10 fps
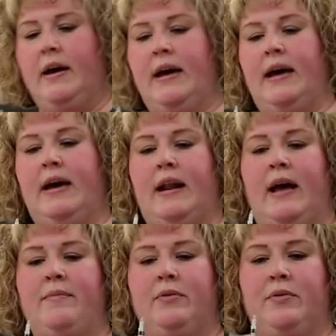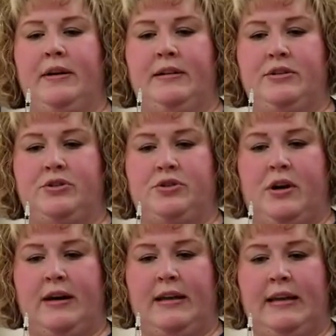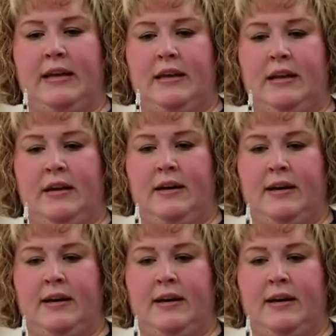and I'm going to draw in